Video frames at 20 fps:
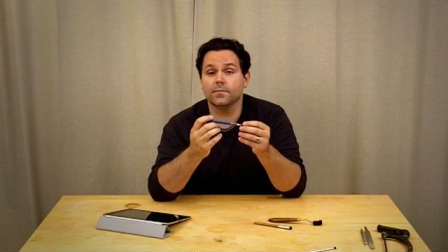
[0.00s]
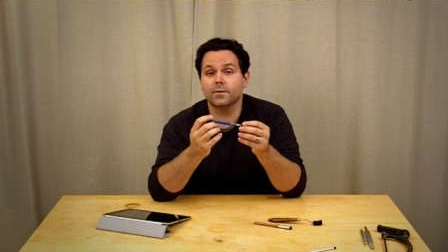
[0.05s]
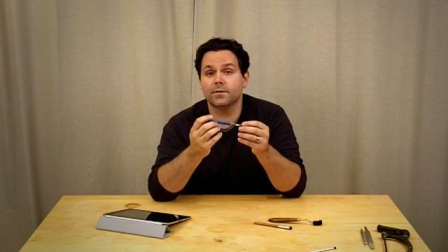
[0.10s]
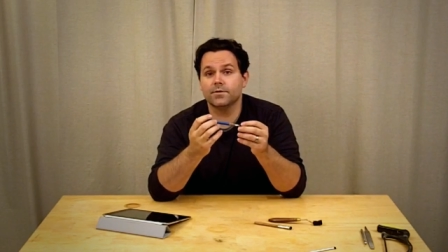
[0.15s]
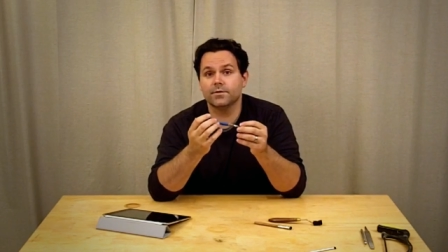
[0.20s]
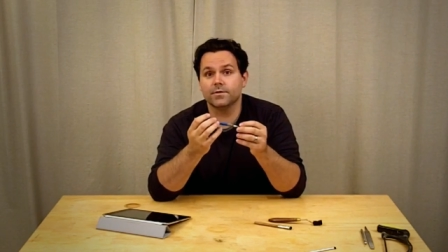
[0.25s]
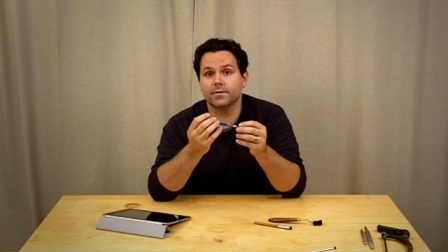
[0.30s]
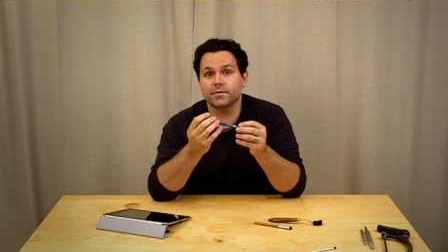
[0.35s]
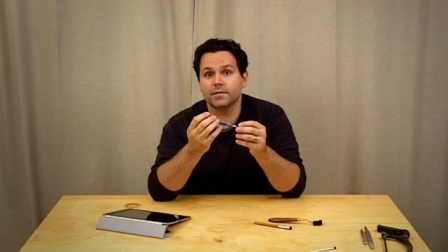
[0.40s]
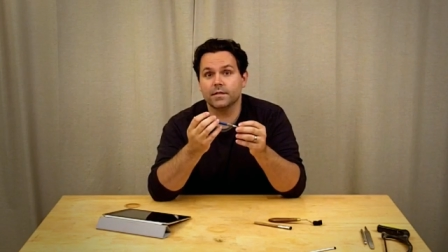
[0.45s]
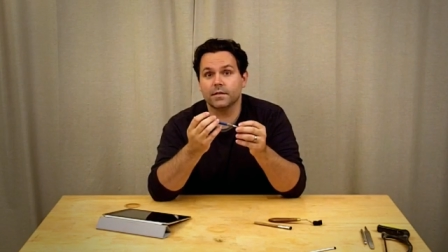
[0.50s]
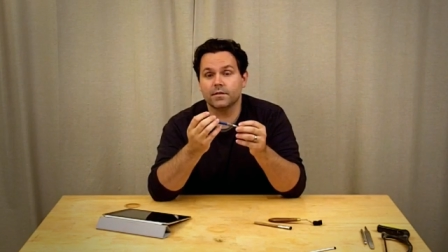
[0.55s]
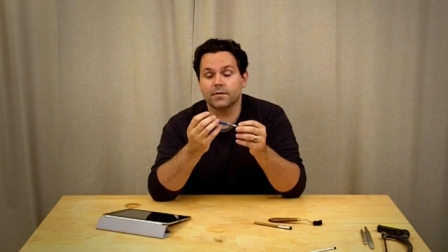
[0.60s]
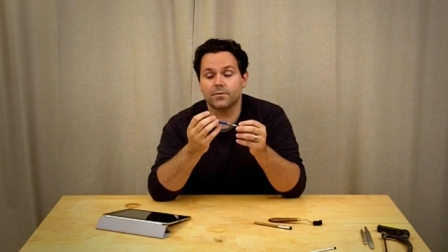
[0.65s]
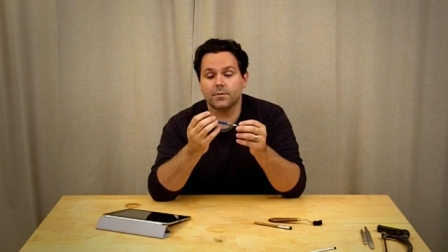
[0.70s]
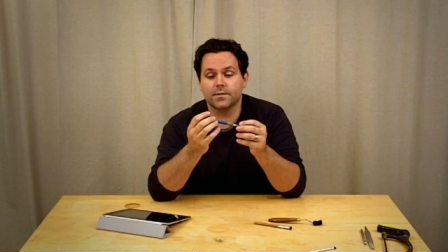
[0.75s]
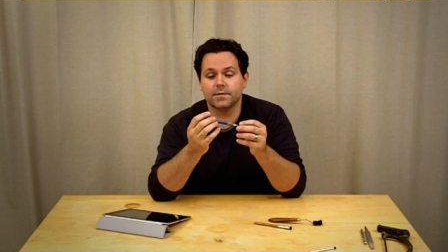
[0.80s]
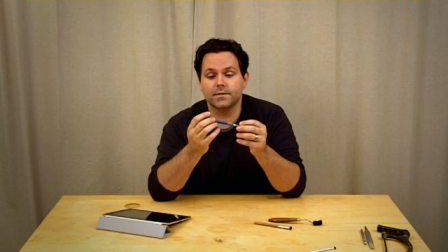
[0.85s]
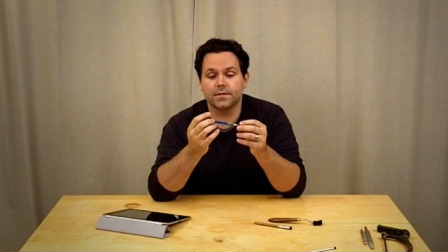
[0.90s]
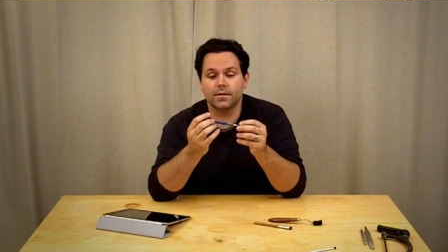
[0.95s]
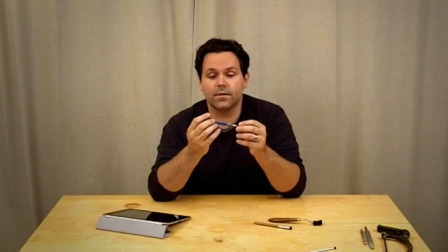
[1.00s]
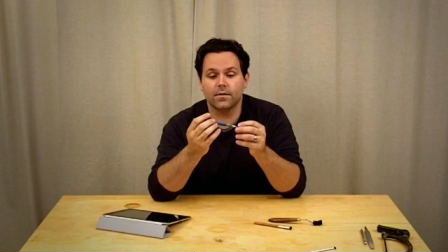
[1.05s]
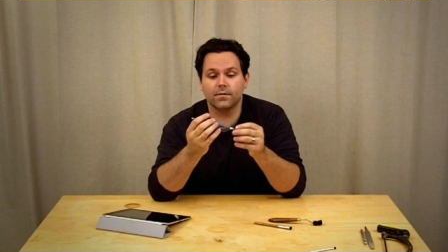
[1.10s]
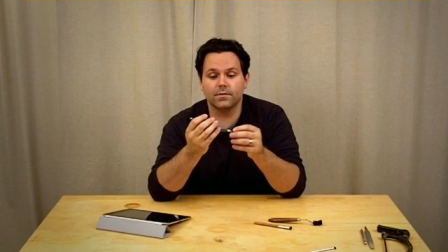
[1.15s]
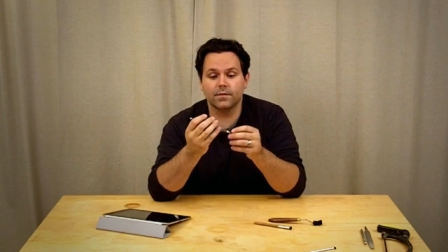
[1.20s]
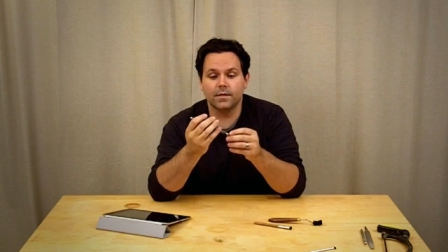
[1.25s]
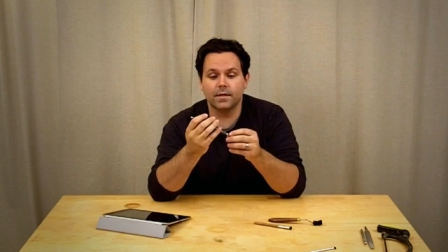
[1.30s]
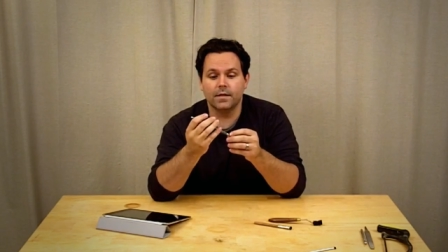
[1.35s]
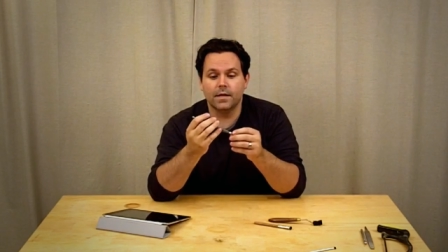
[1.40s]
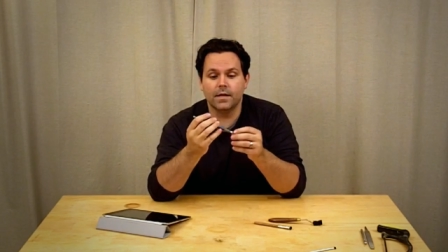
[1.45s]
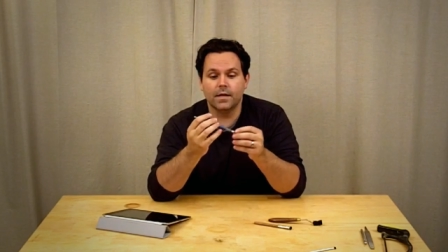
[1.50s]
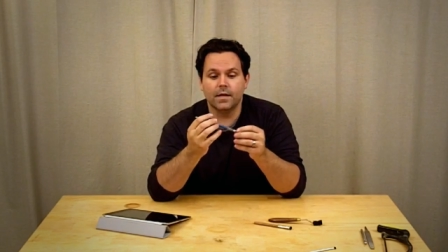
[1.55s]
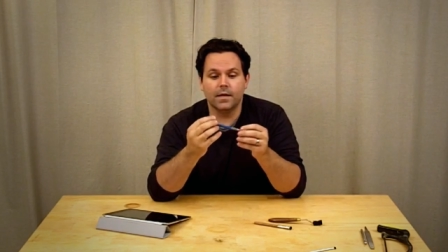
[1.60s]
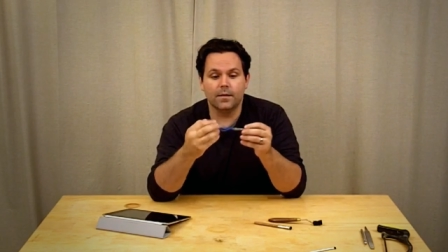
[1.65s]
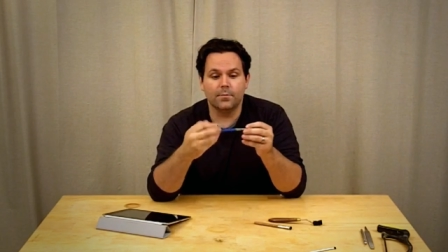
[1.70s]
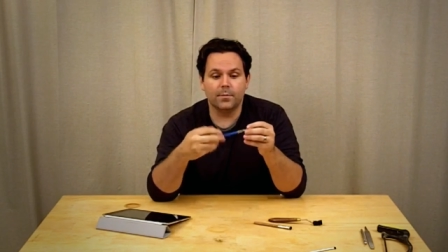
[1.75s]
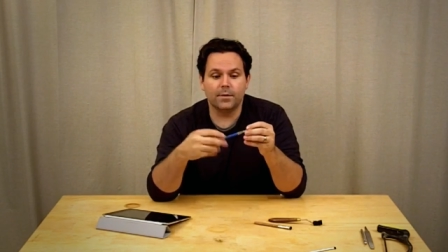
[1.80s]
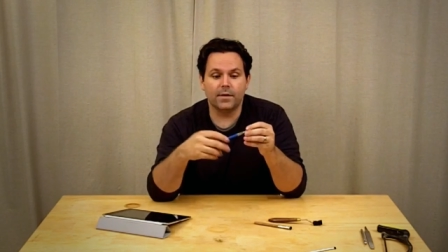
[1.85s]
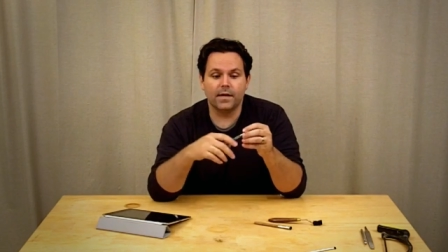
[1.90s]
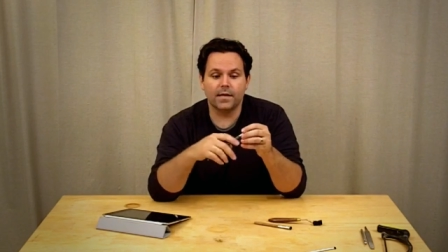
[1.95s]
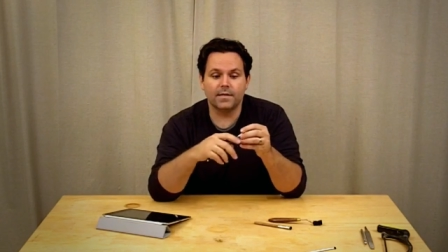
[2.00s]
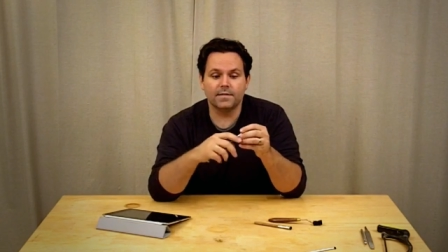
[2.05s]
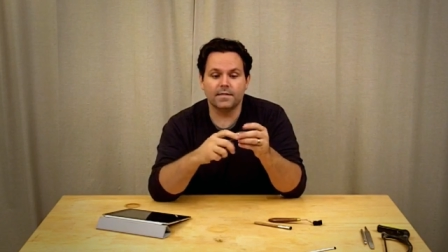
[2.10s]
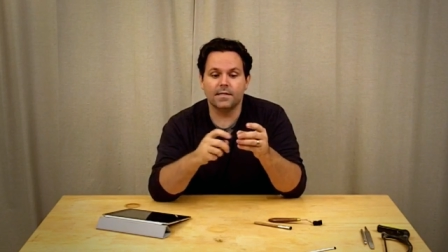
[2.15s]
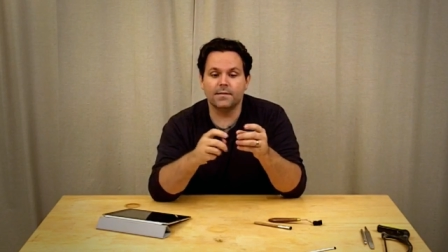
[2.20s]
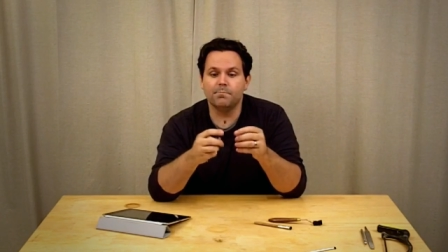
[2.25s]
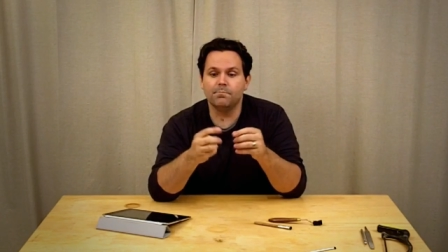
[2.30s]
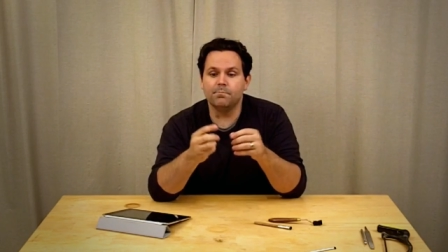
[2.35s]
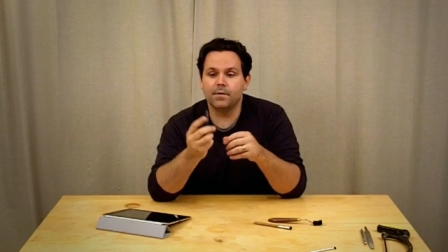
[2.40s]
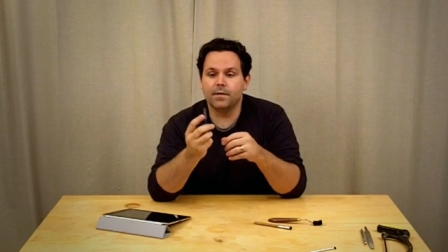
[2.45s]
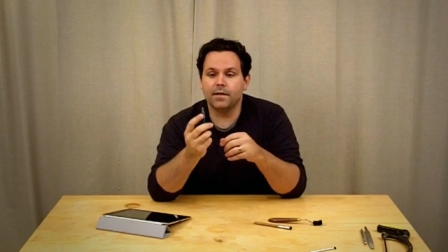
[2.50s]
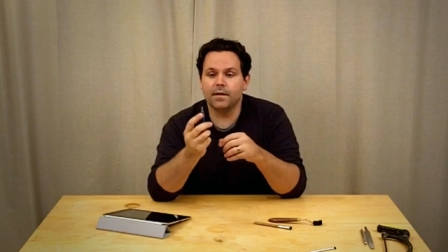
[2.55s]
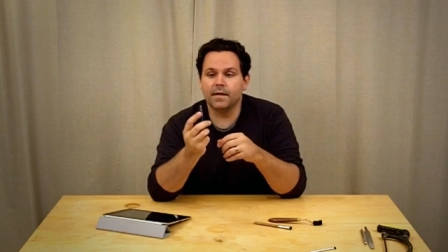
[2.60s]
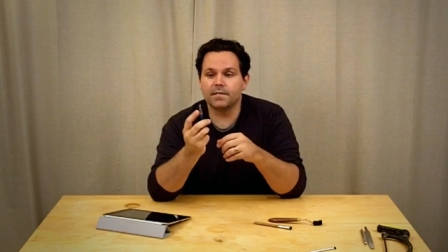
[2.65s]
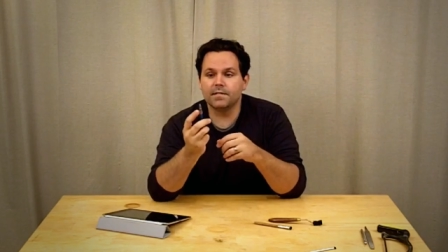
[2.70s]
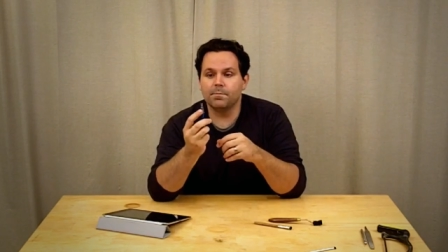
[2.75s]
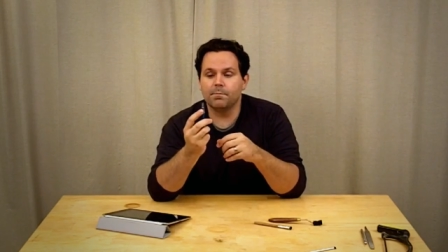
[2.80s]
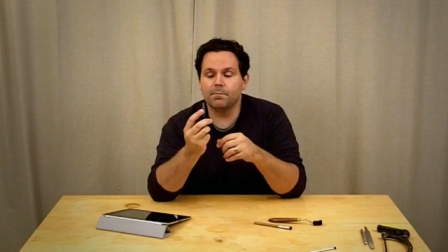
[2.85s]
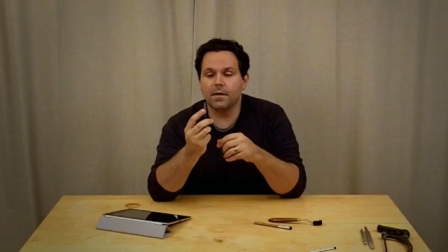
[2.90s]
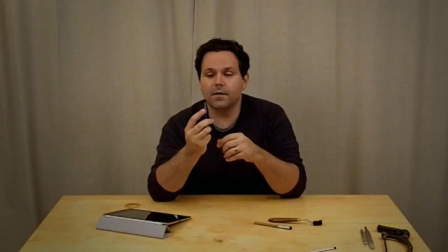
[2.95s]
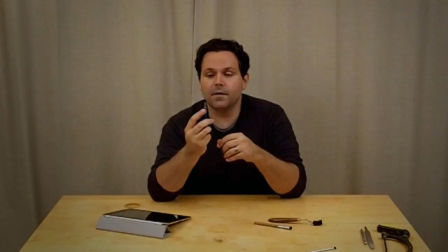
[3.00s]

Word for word: I'm not sure exactly what it's called, but it has a, it has a